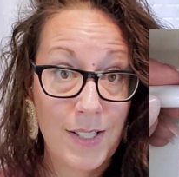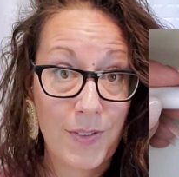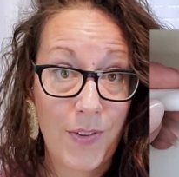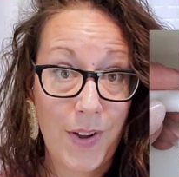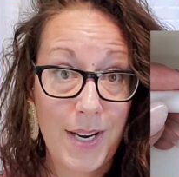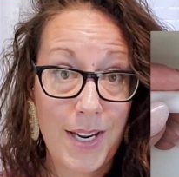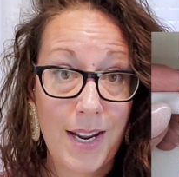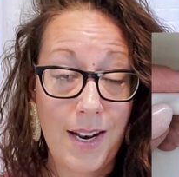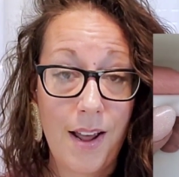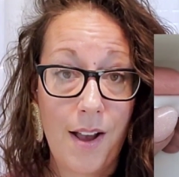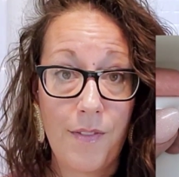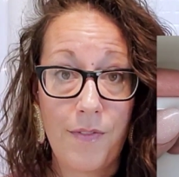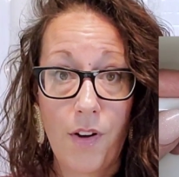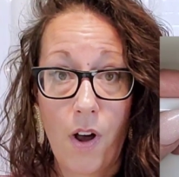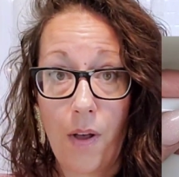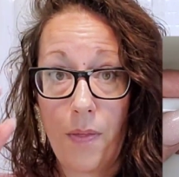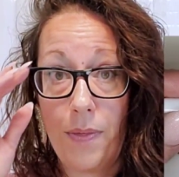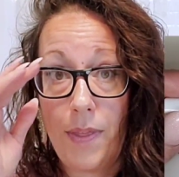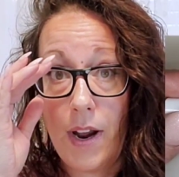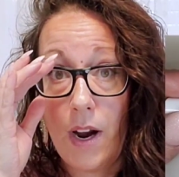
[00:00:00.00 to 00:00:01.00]
funny enough,
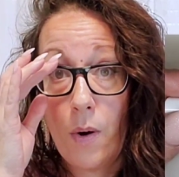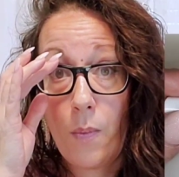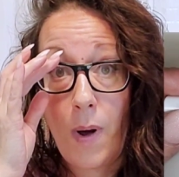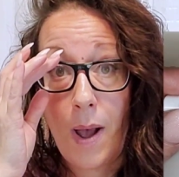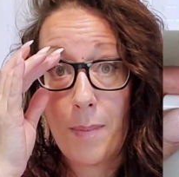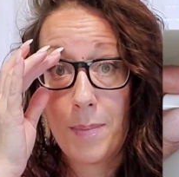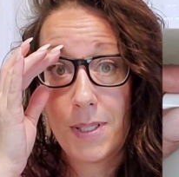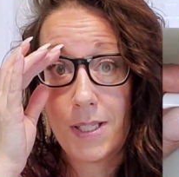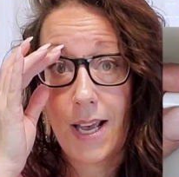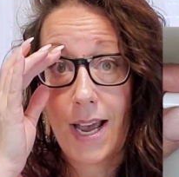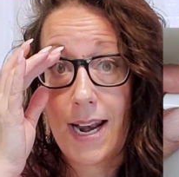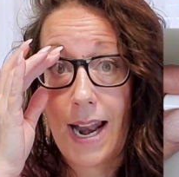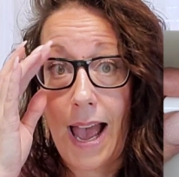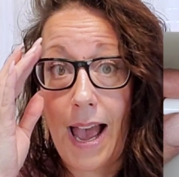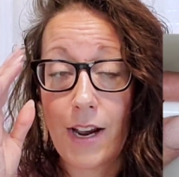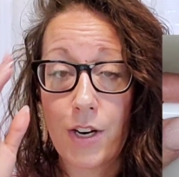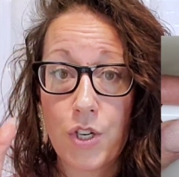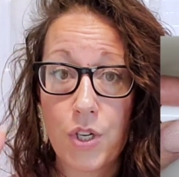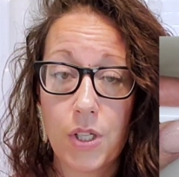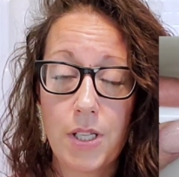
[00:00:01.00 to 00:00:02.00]
on their website
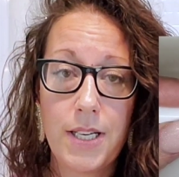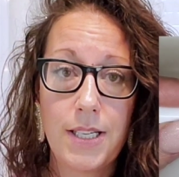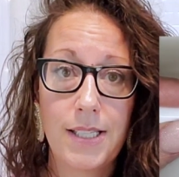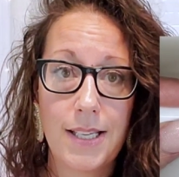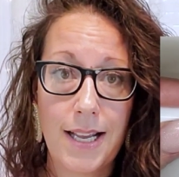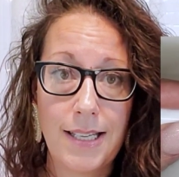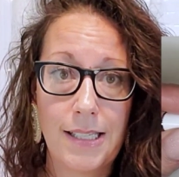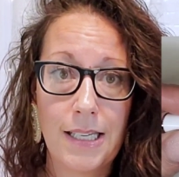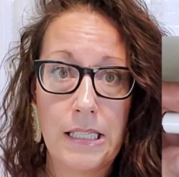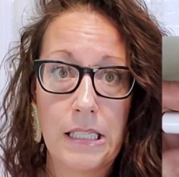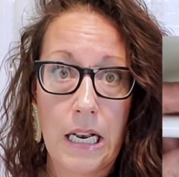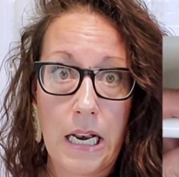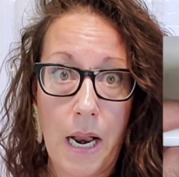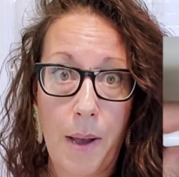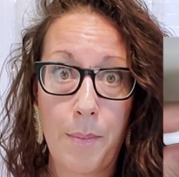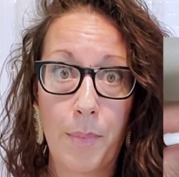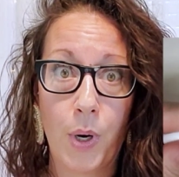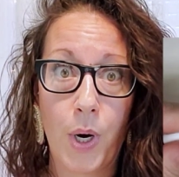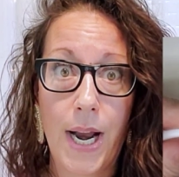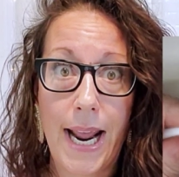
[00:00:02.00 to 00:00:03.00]
actually says it's a
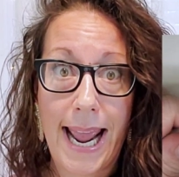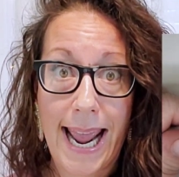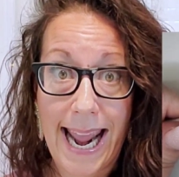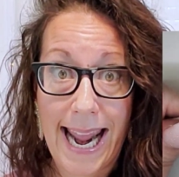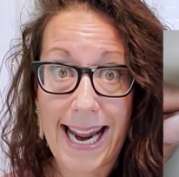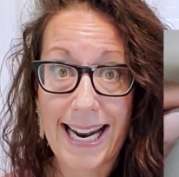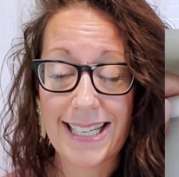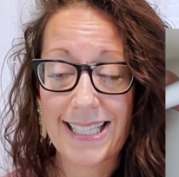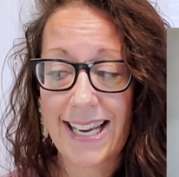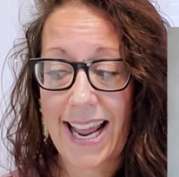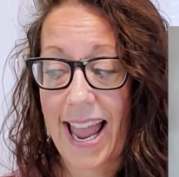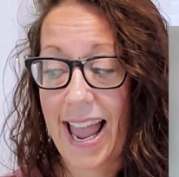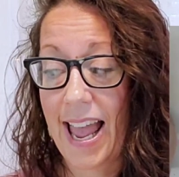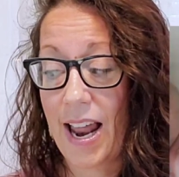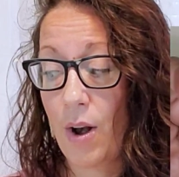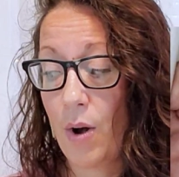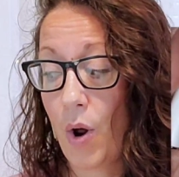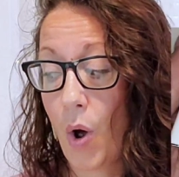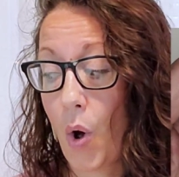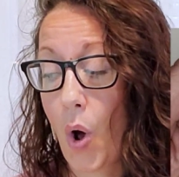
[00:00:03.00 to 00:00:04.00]
number 8,
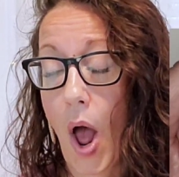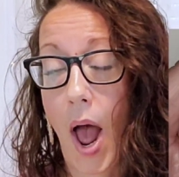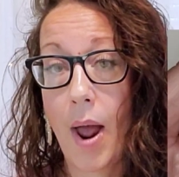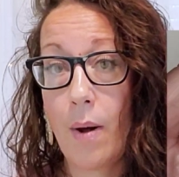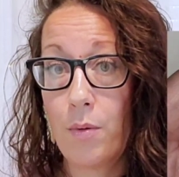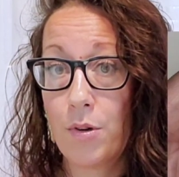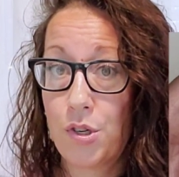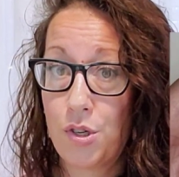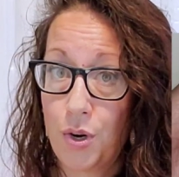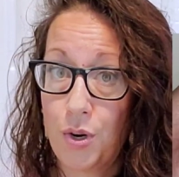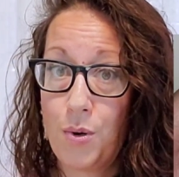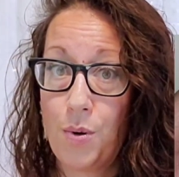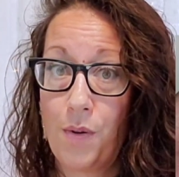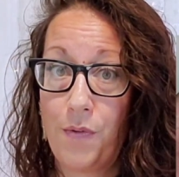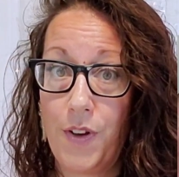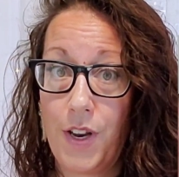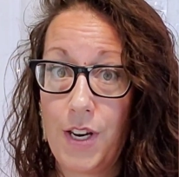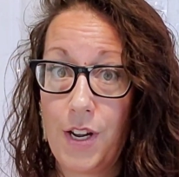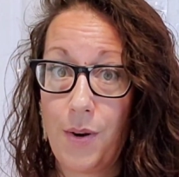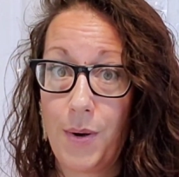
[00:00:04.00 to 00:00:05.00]
and I will show you a
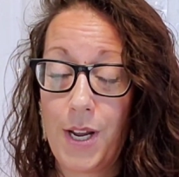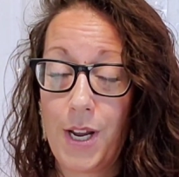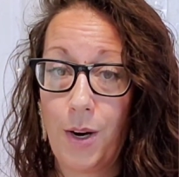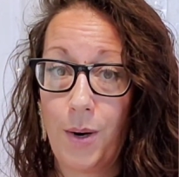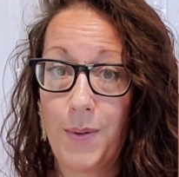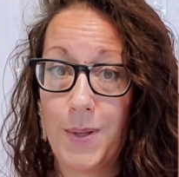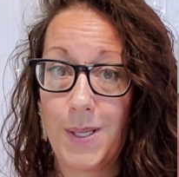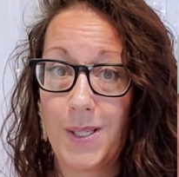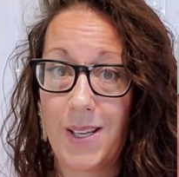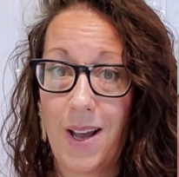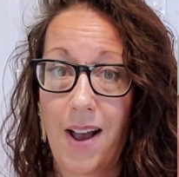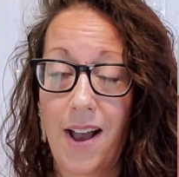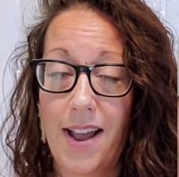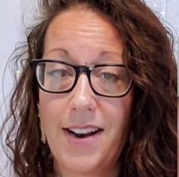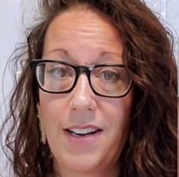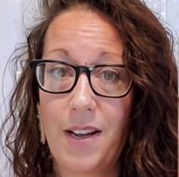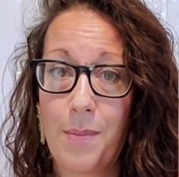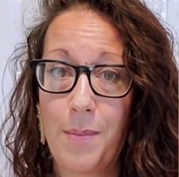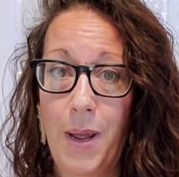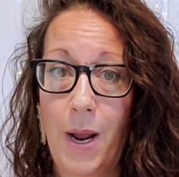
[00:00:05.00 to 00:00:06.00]
video here in the
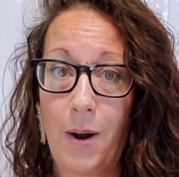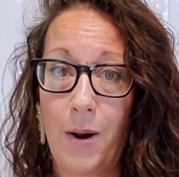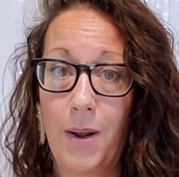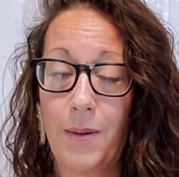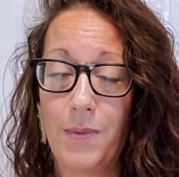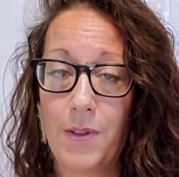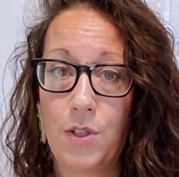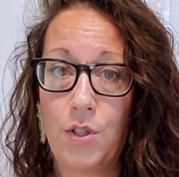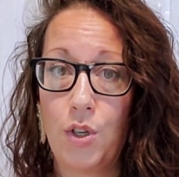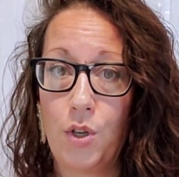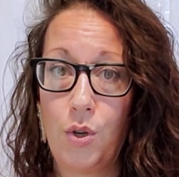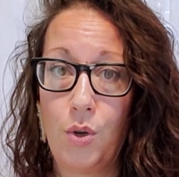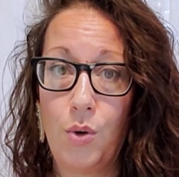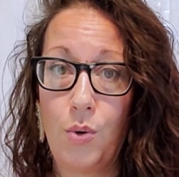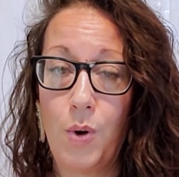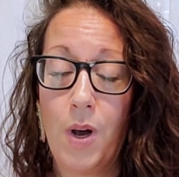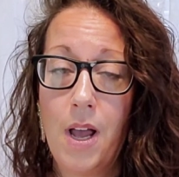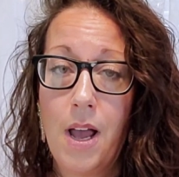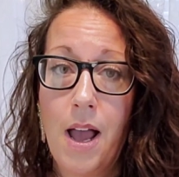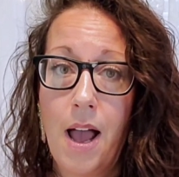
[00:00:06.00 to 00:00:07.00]
side comparing the
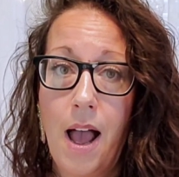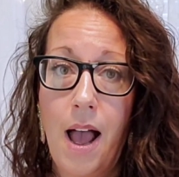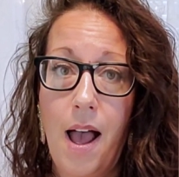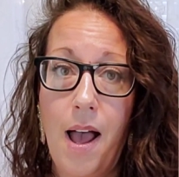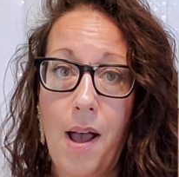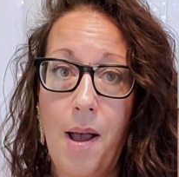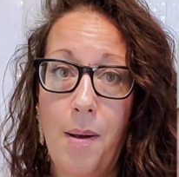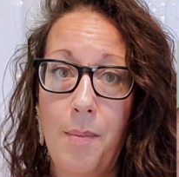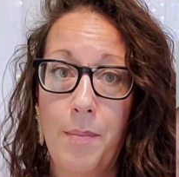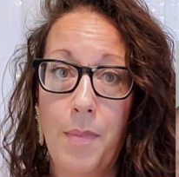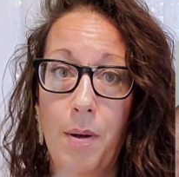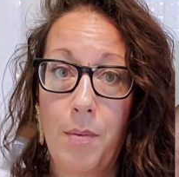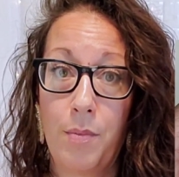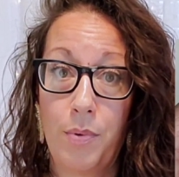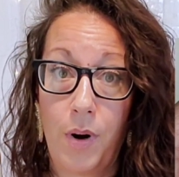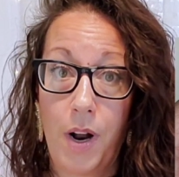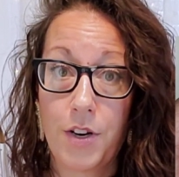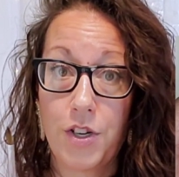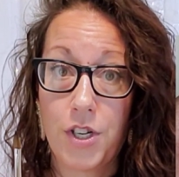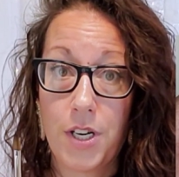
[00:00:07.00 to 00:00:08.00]
two
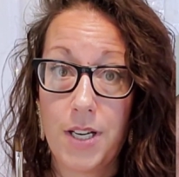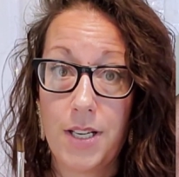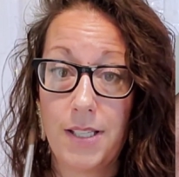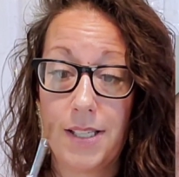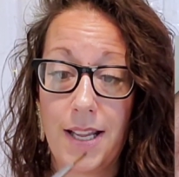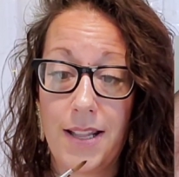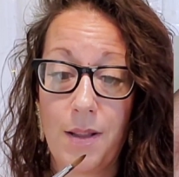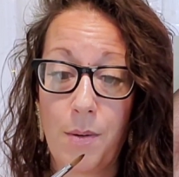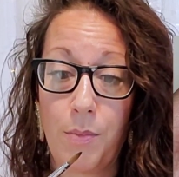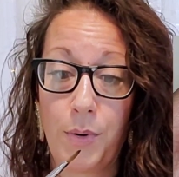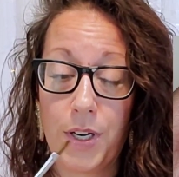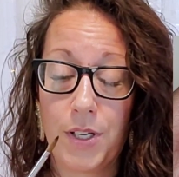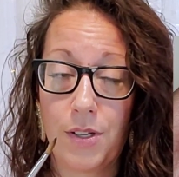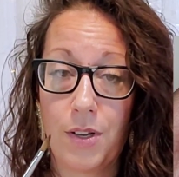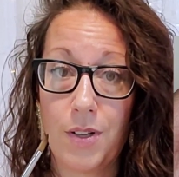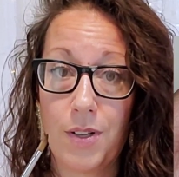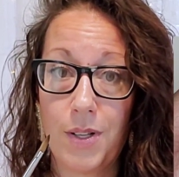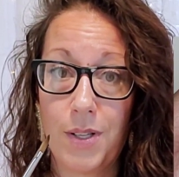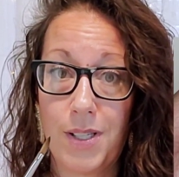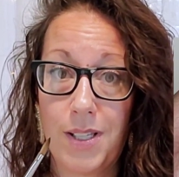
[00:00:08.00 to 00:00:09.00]
brushes and the
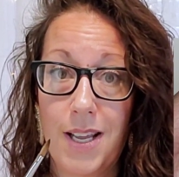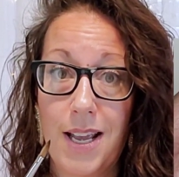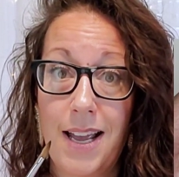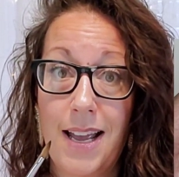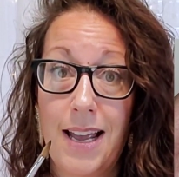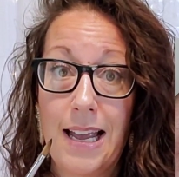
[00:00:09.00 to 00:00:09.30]
bristles.